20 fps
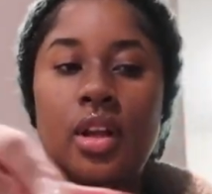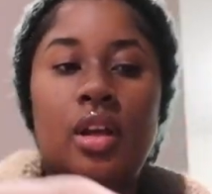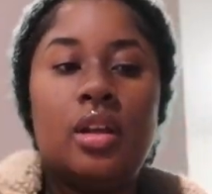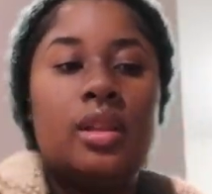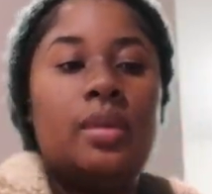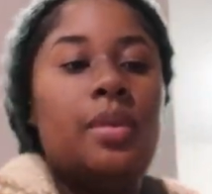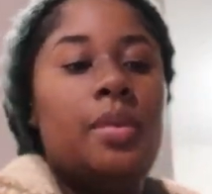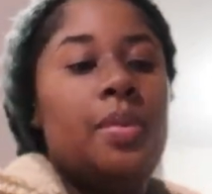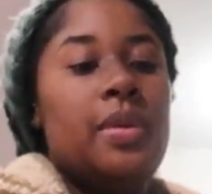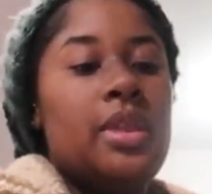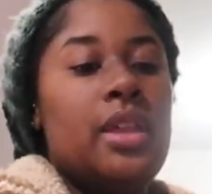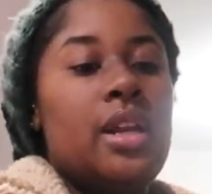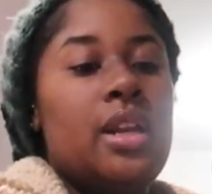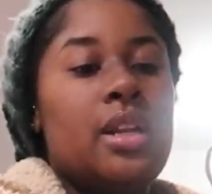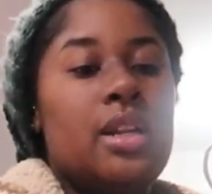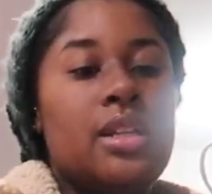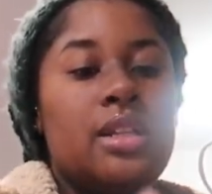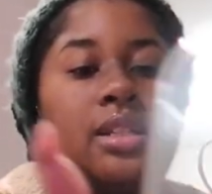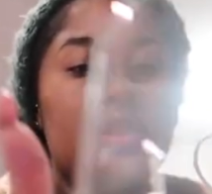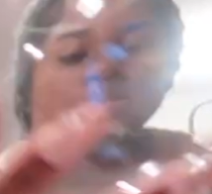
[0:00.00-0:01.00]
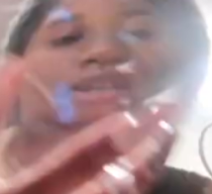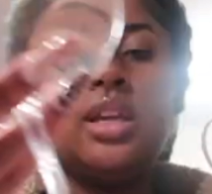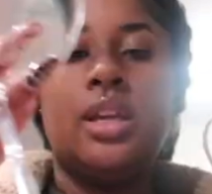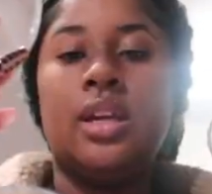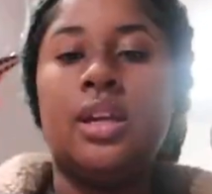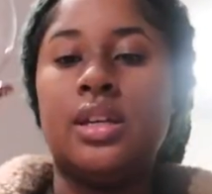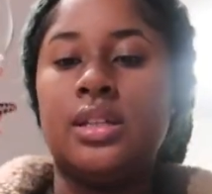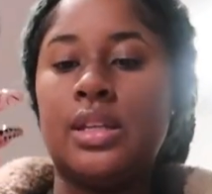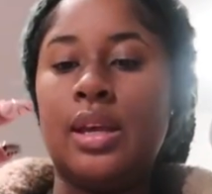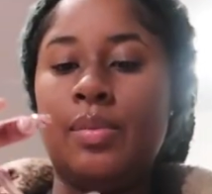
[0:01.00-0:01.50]
Oh, let me put that in the
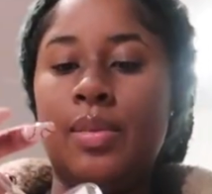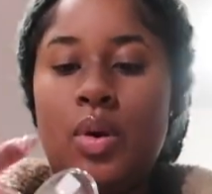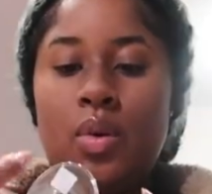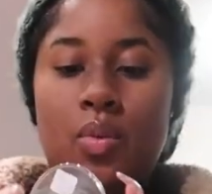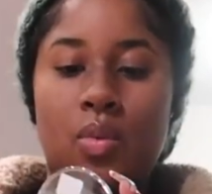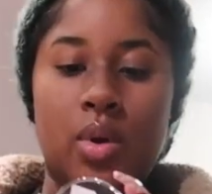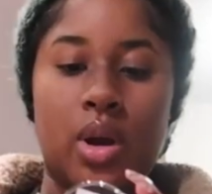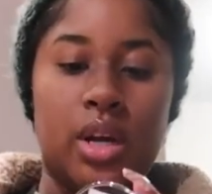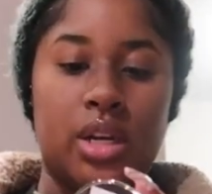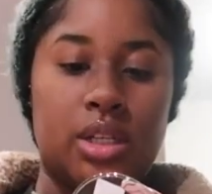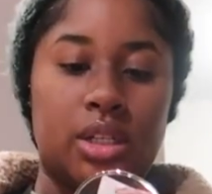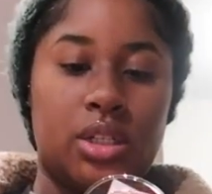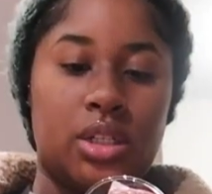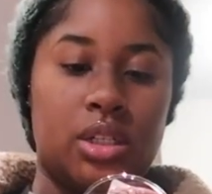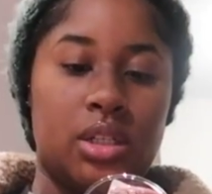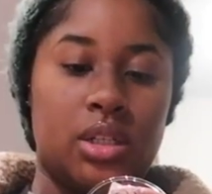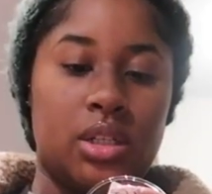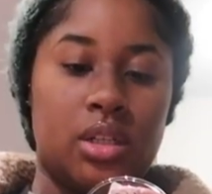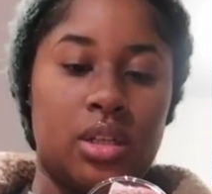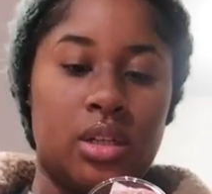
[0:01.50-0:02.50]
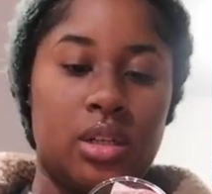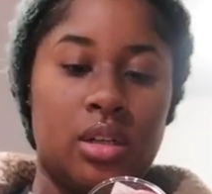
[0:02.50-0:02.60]
sink because I'm gonna wash.